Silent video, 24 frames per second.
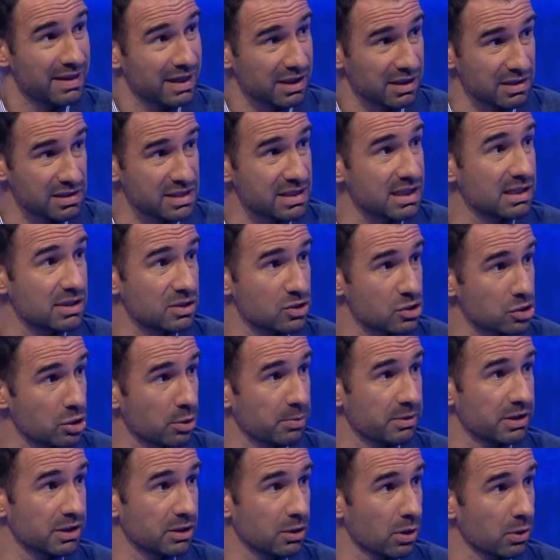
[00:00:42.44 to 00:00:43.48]
they're conceding
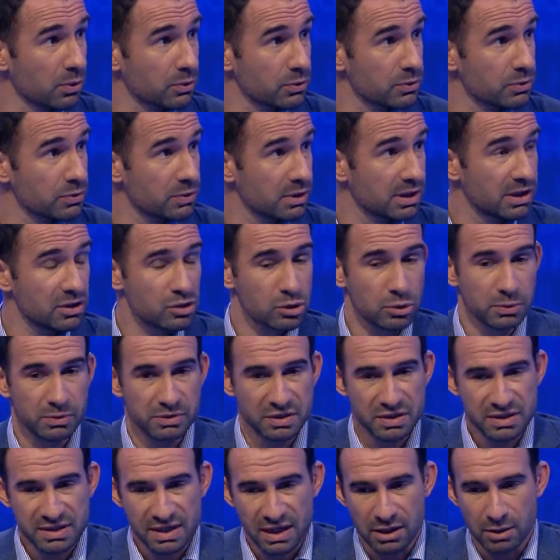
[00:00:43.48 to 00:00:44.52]
so many goals. They need someone
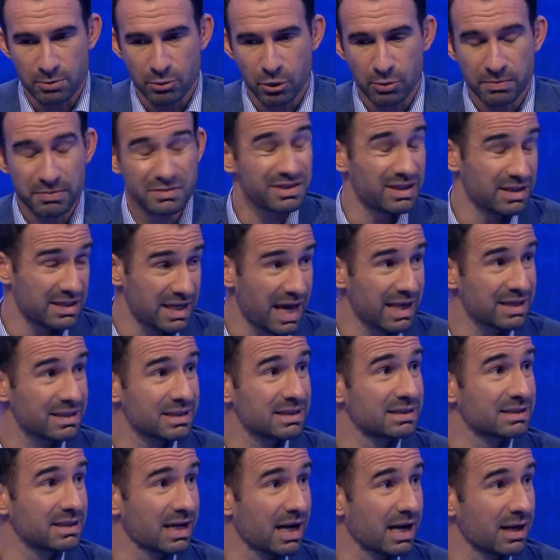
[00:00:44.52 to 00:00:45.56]
to set them up. Zidane
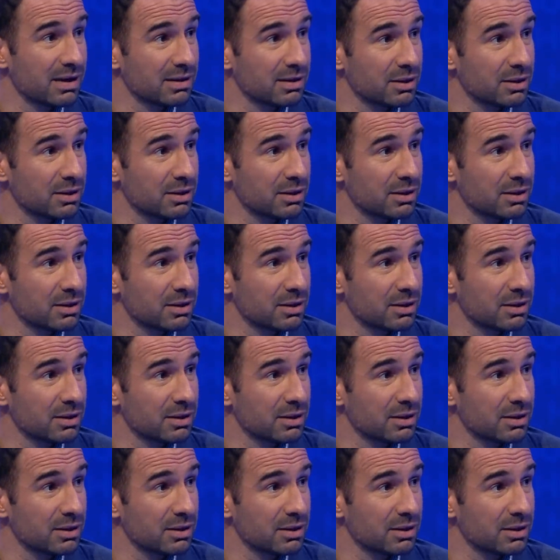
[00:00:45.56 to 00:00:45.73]
did that.